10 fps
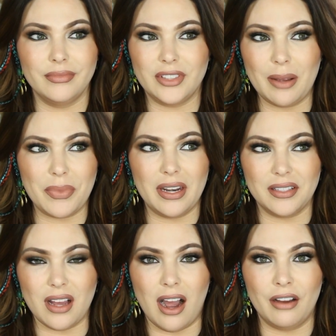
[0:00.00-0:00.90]
something
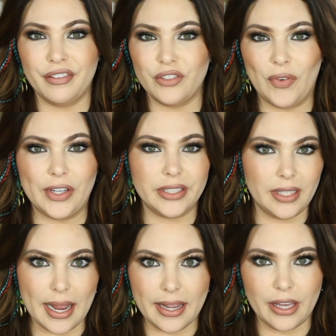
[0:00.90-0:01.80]
is off as far as
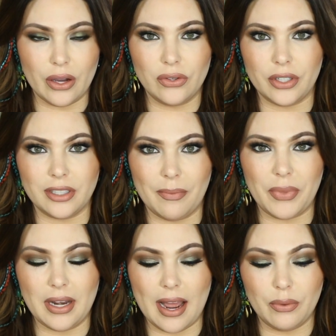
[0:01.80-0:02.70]
lighting goes or
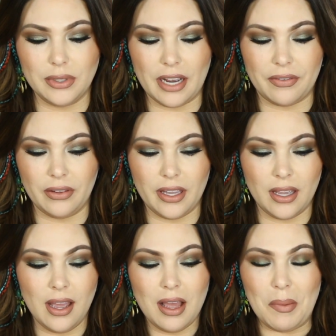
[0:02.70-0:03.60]
something, I will
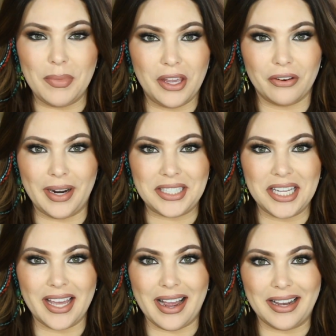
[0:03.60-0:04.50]
definitely be
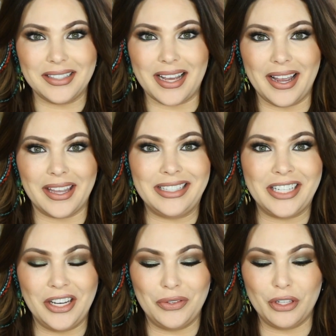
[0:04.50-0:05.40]
correcting that as I
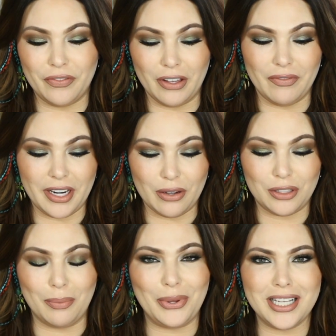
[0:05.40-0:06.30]
continue to film videos.
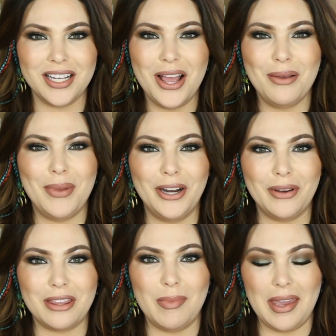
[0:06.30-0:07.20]
So please bear
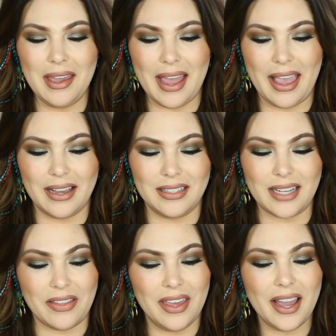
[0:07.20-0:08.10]
with me, and
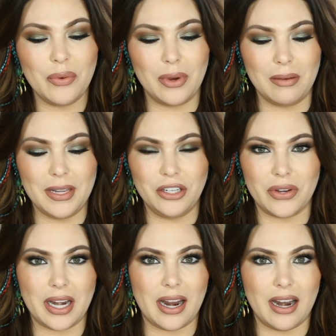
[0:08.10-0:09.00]
I think I will be
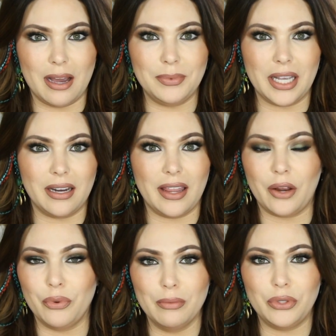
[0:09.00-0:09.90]
doing an updated
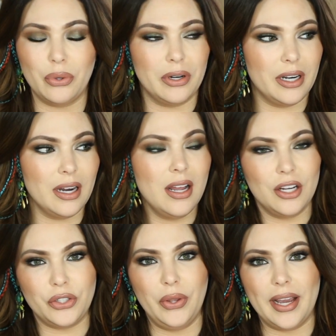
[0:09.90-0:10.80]
like room tour
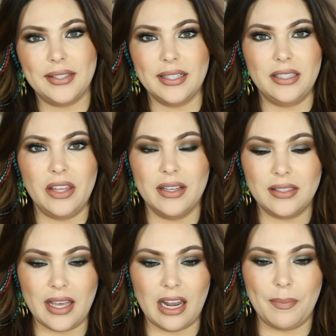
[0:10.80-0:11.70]
so you guys can see the
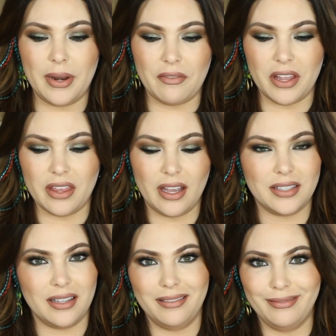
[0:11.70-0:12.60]
setup and everything.
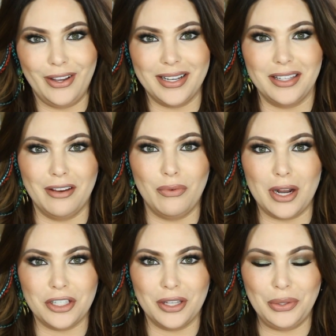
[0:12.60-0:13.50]
So you guys love
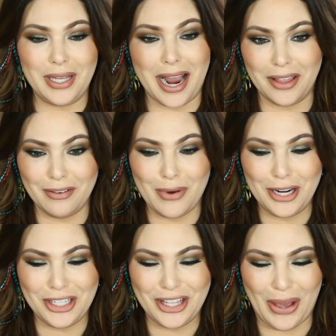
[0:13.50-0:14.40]
watching those. I love
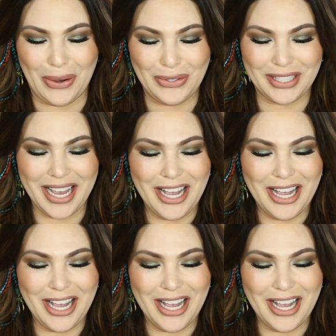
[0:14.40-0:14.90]
watching those.